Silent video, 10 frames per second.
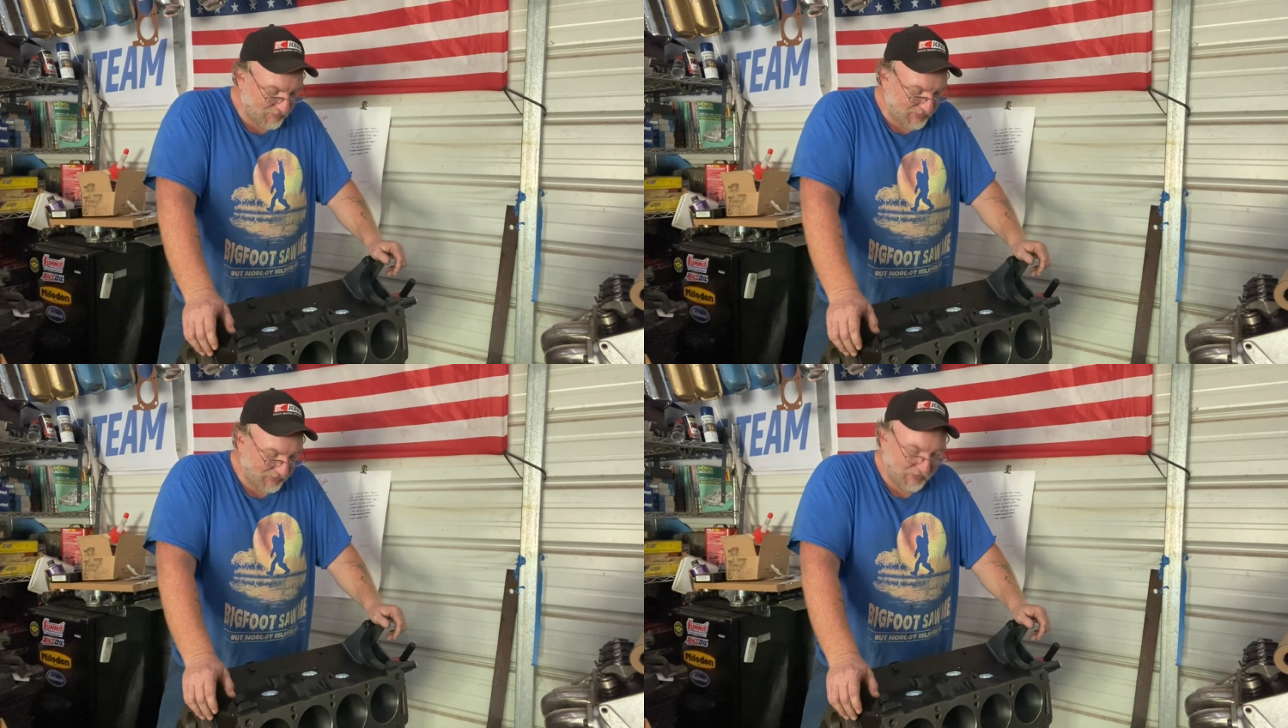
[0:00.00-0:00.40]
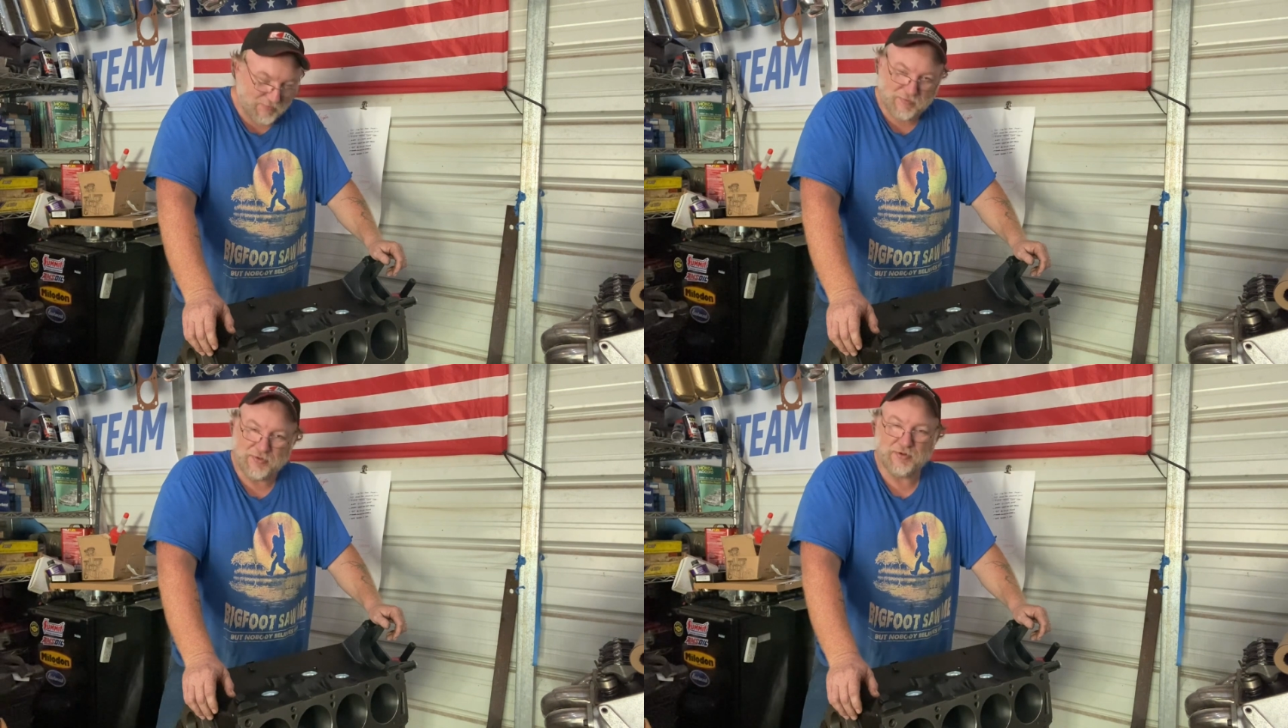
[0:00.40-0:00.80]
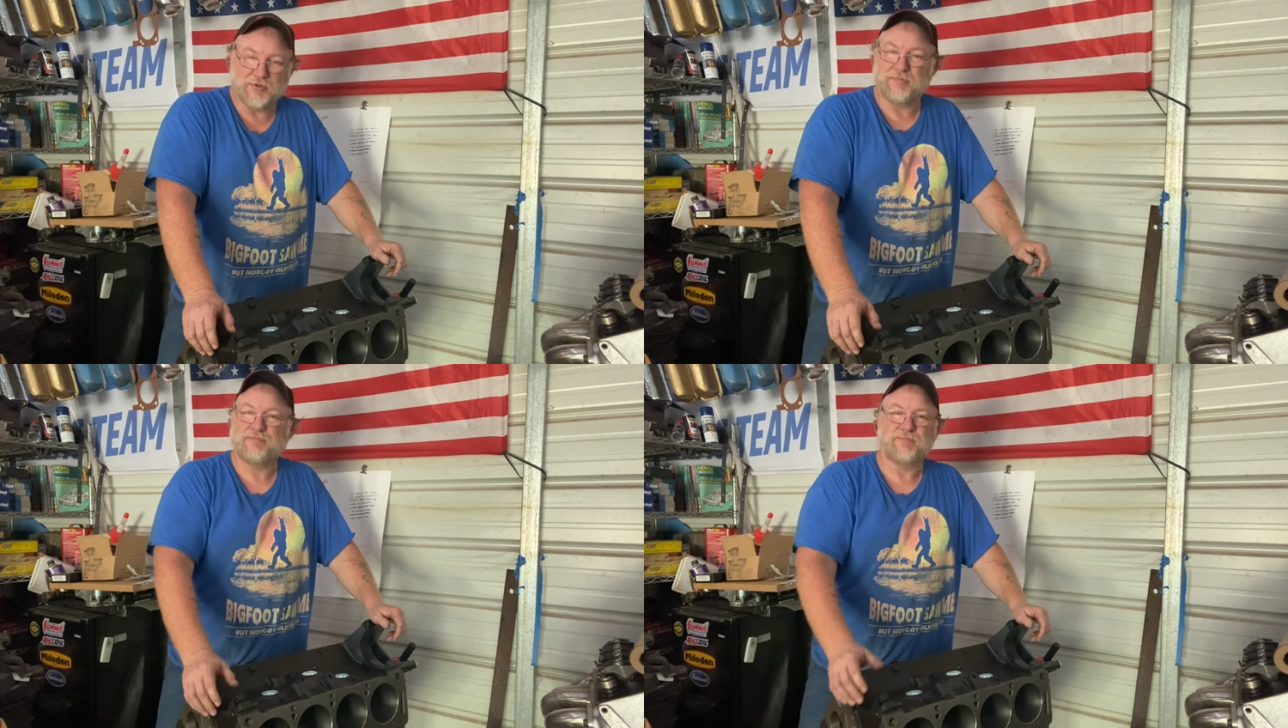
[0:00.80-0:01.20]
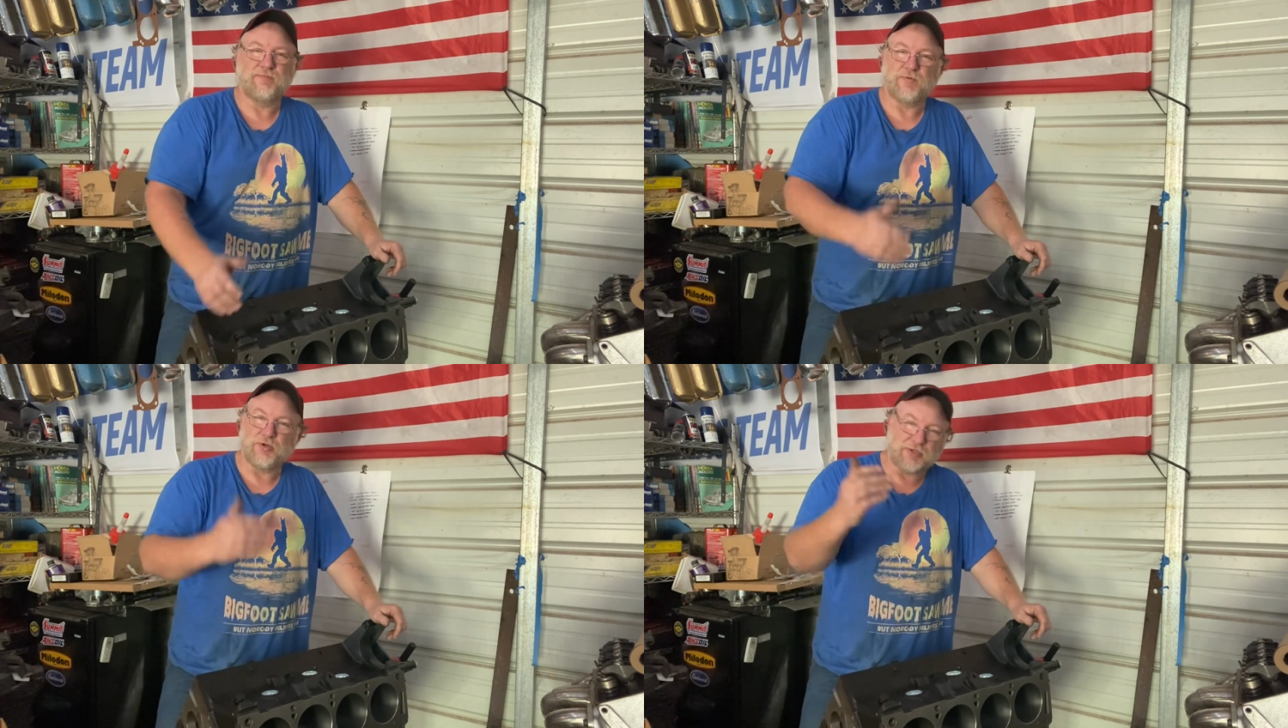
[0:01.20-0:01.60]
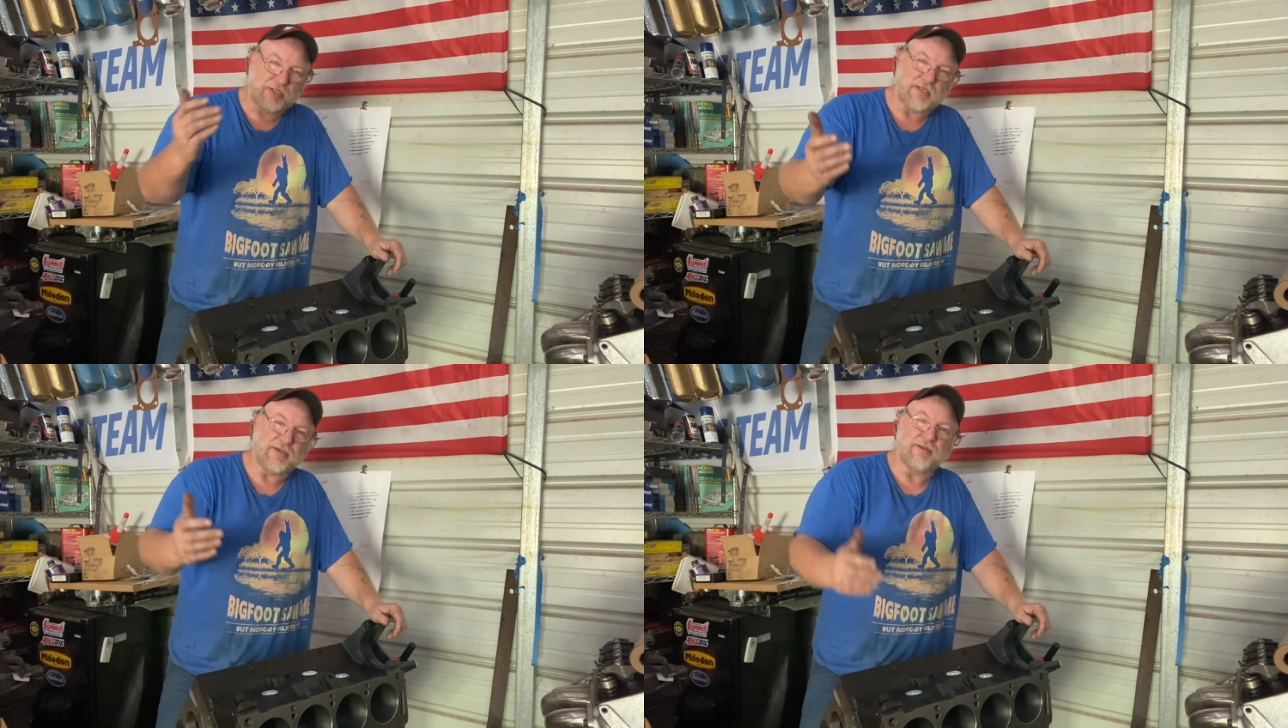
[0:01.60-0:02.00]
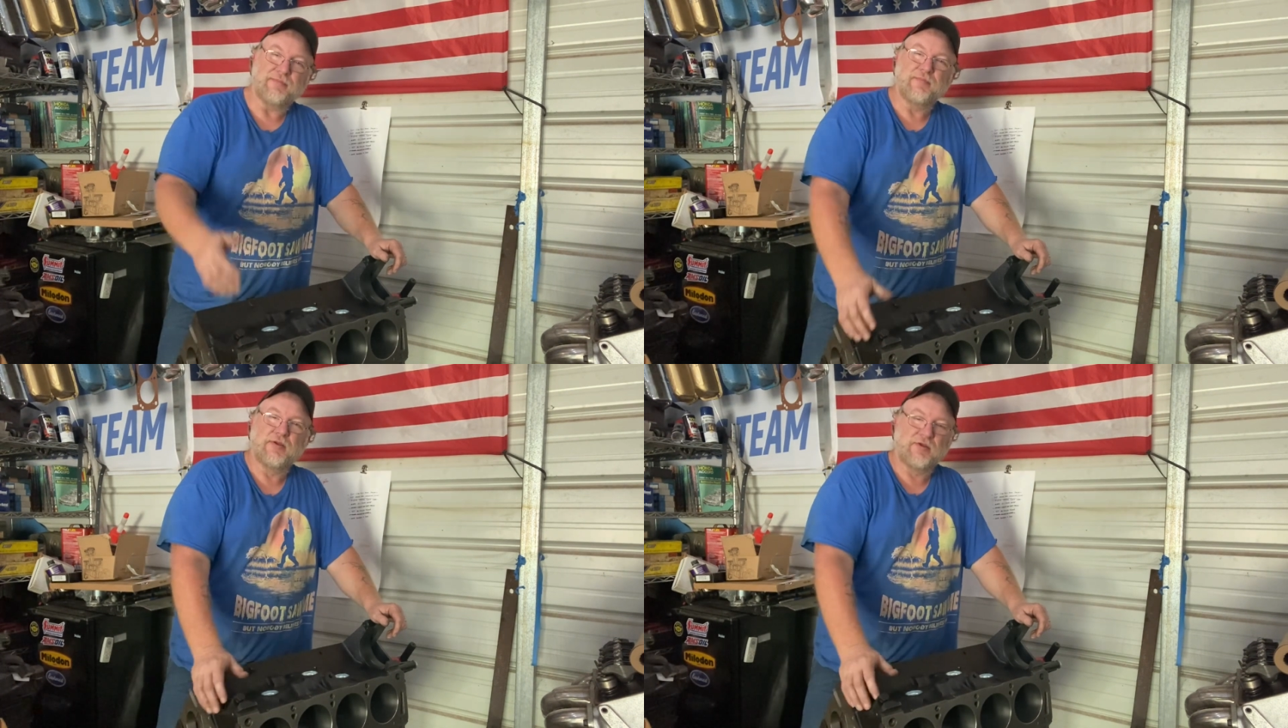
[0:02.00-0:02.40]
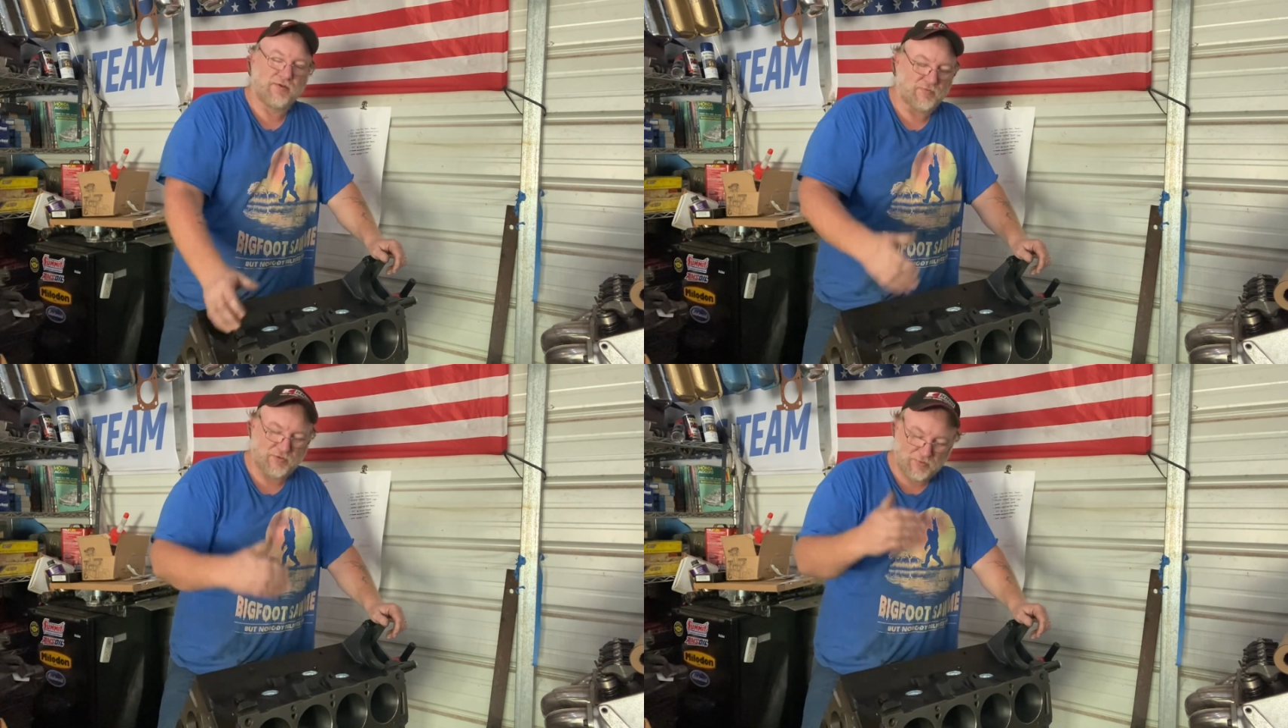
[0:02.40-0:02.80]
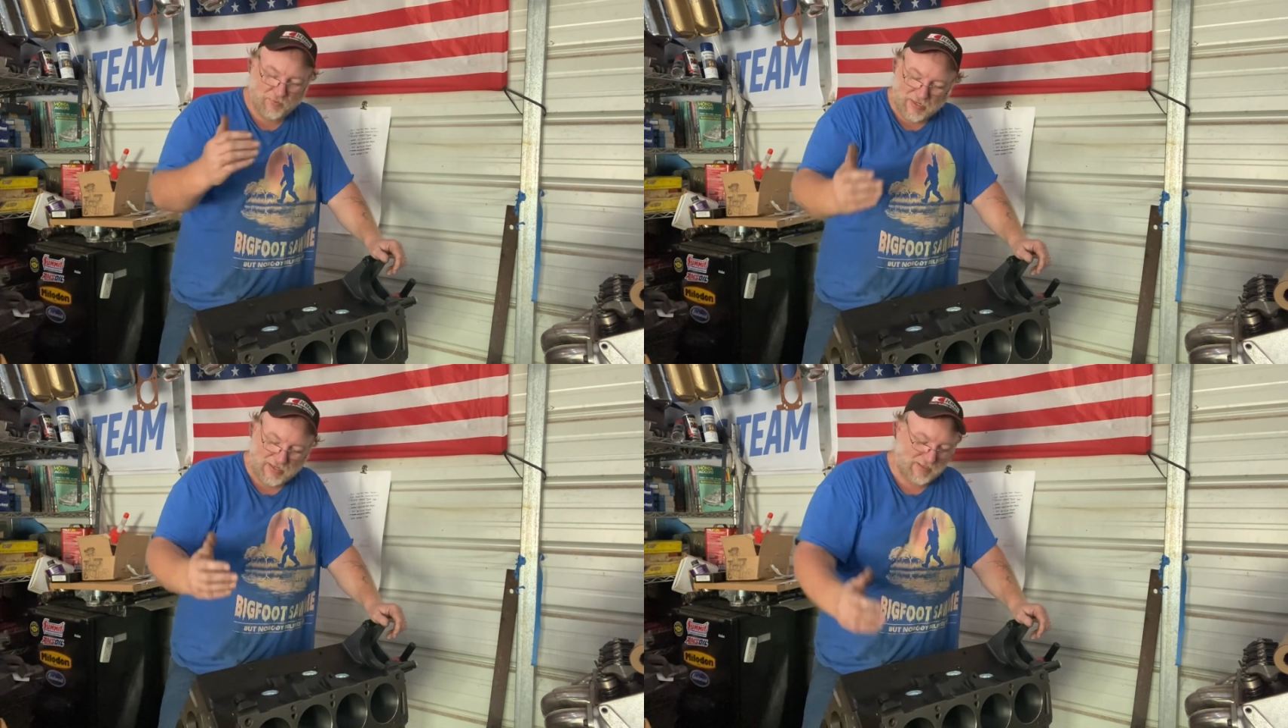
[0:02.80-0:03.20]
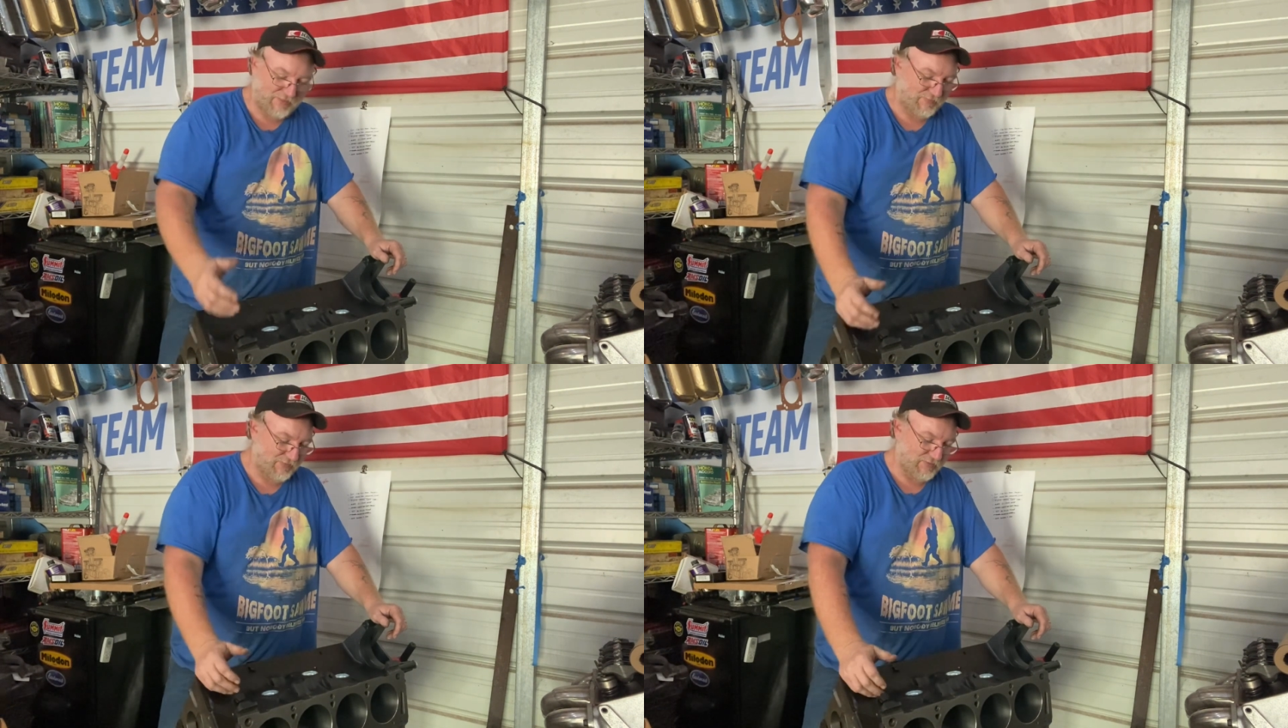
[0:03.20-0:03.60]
building it for your kid, for your wife,